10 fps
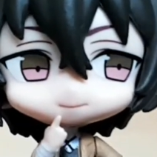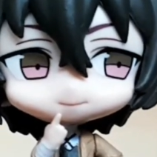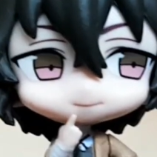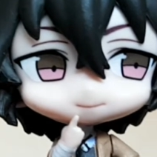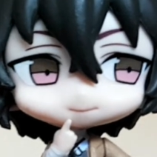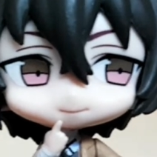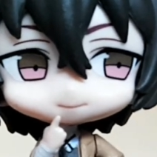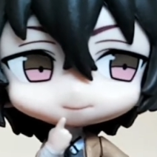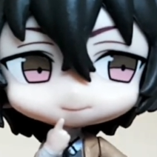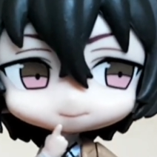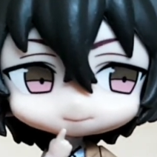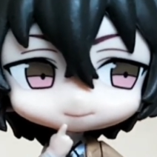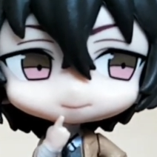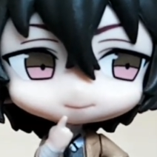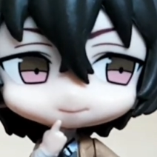the easiest way to
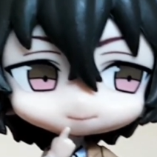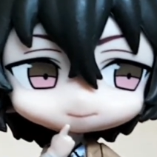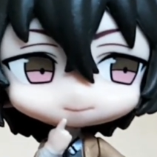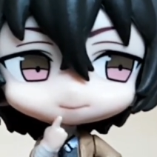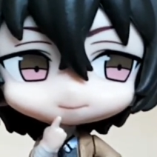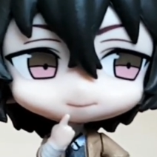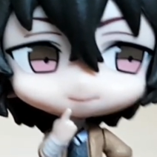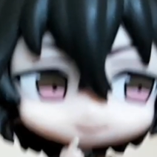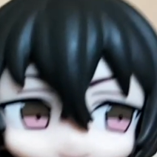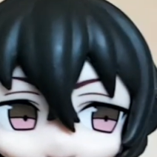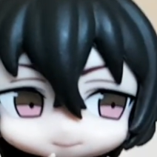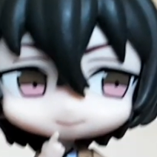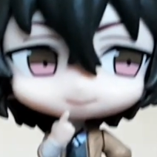find them. Okay? So